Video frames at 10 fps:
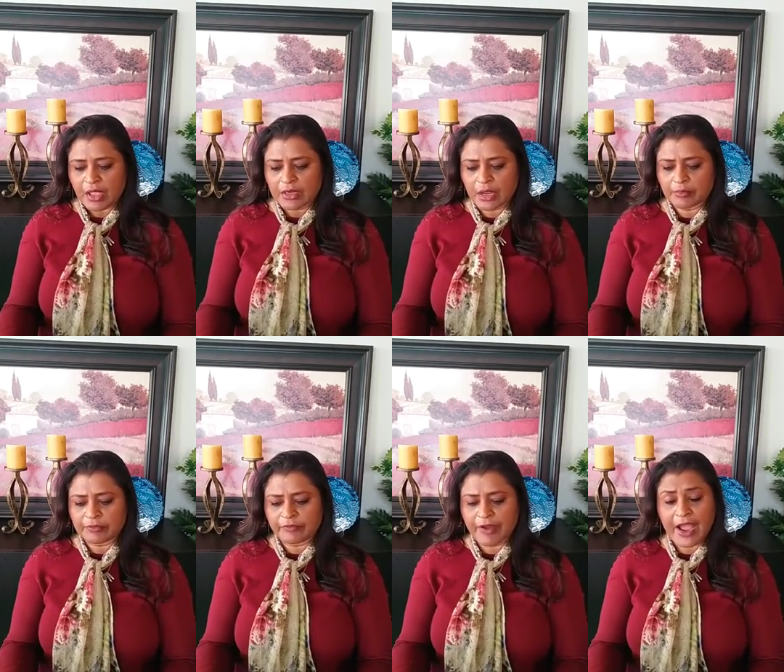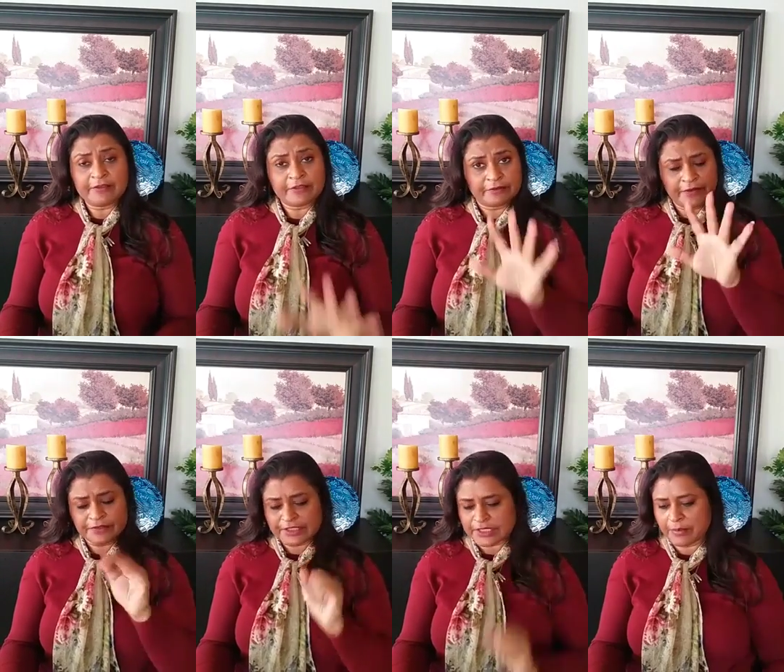Number 5, the
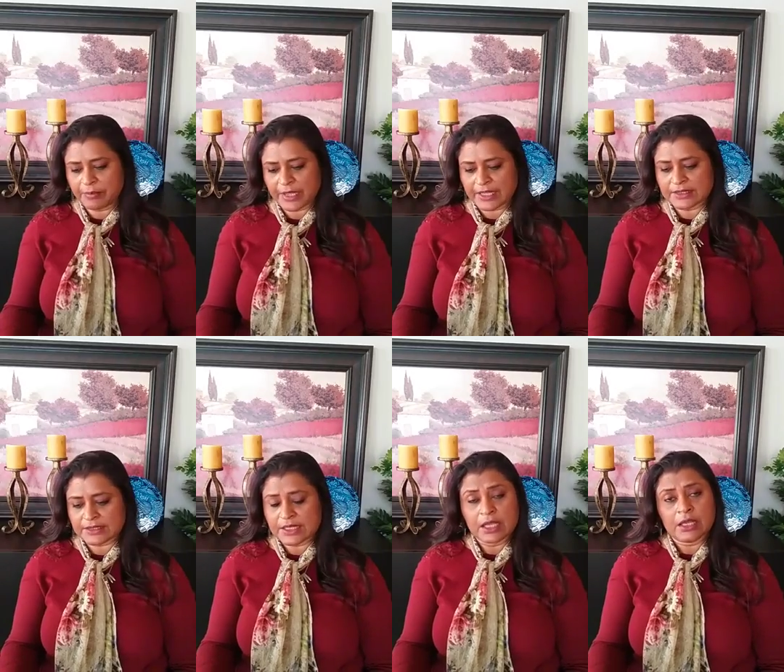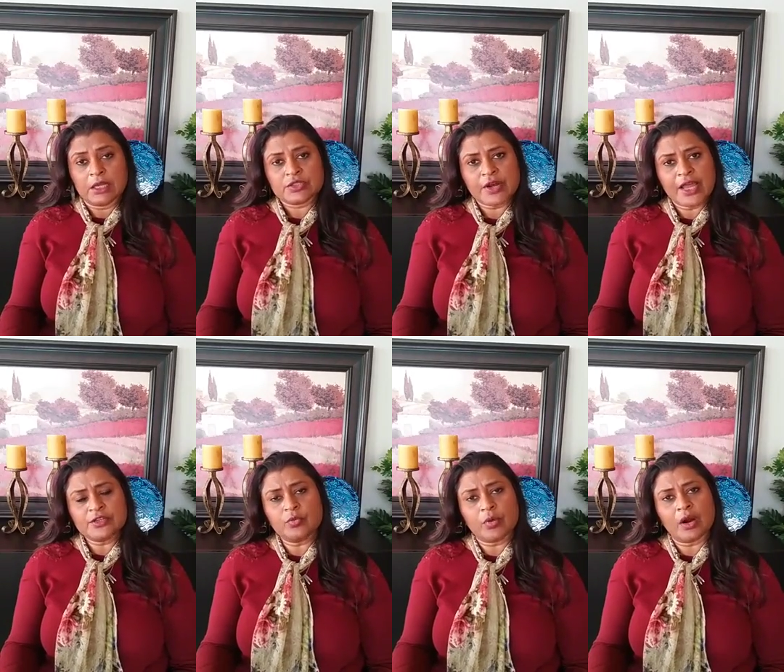fifth tip is try
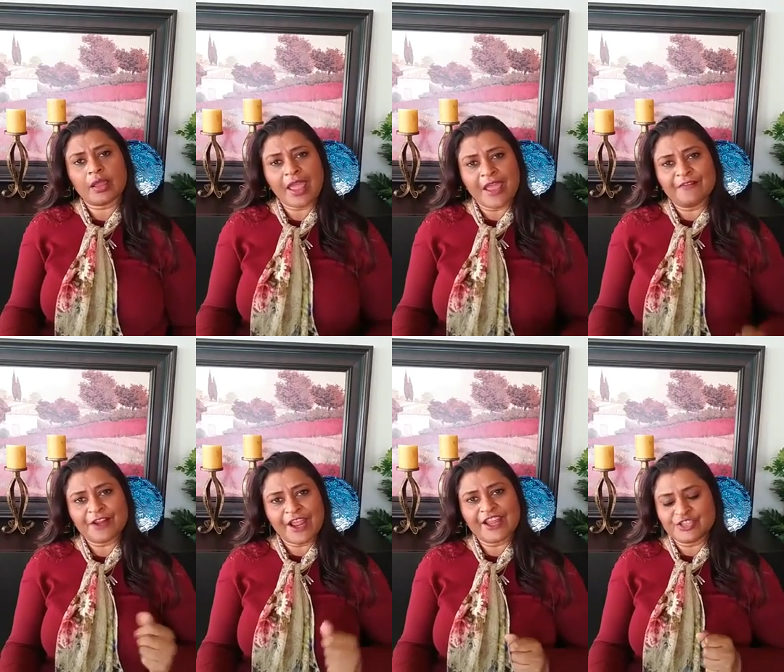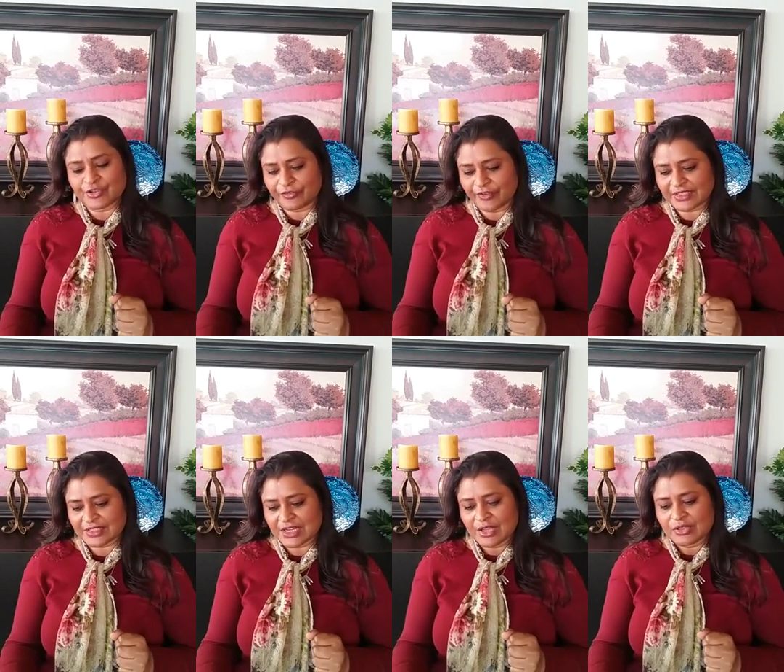to work every inch of
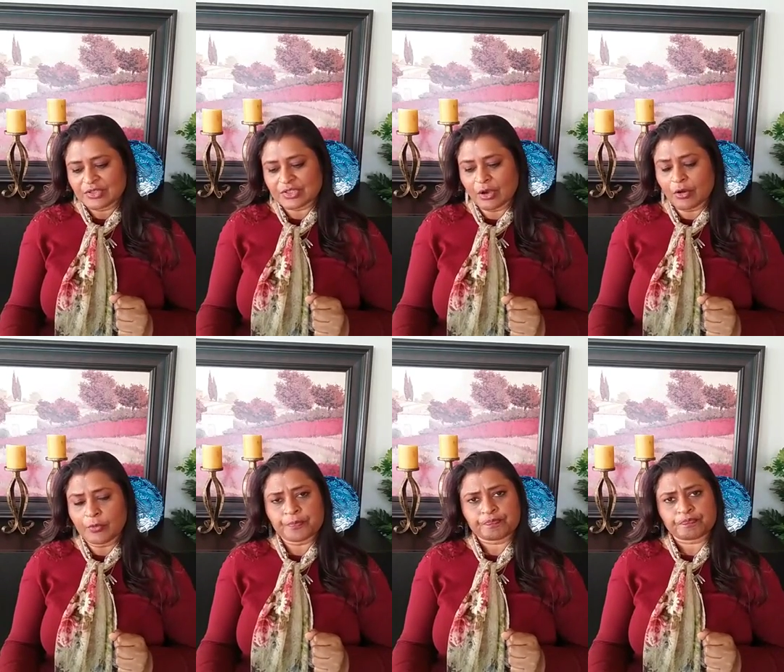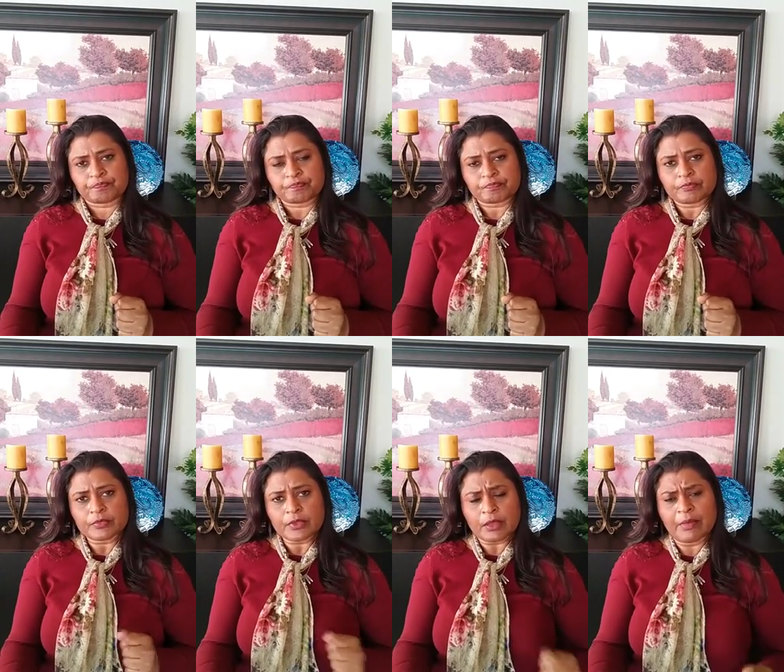it. So
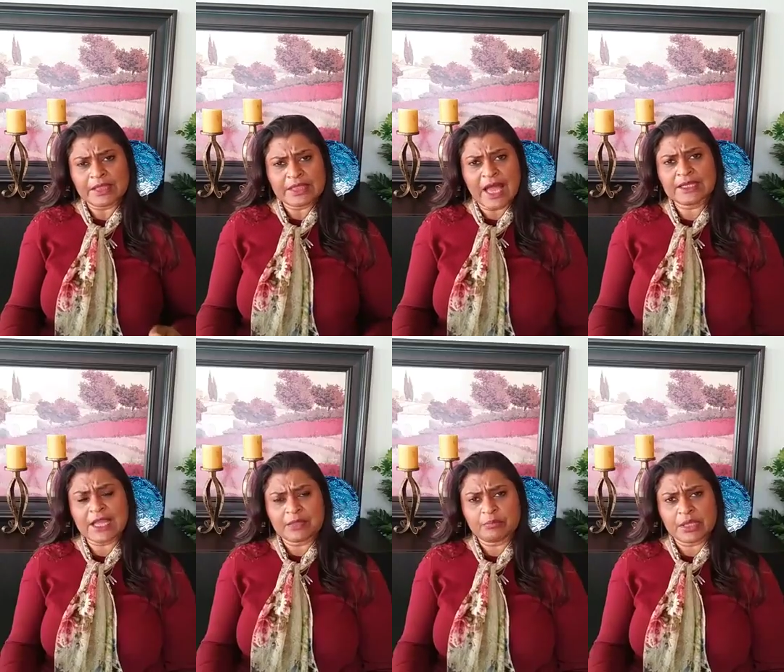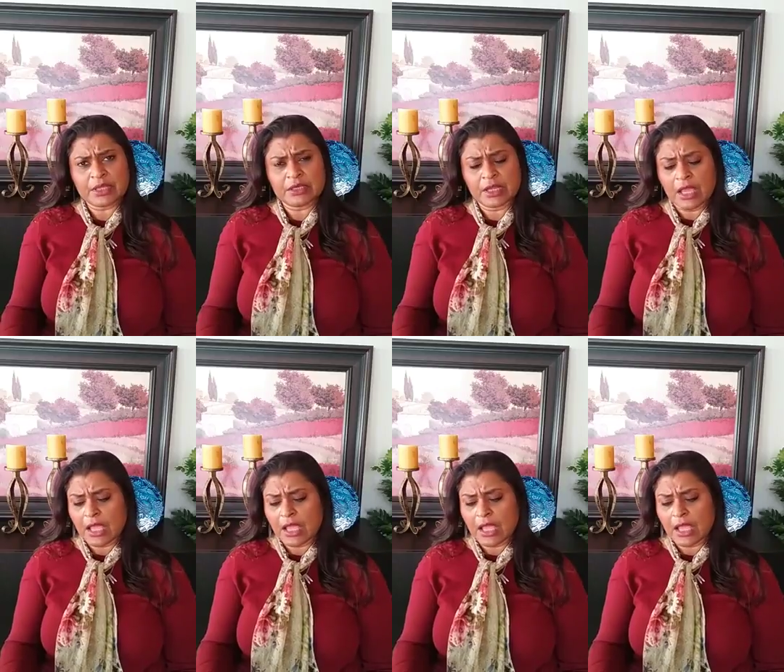by that I mean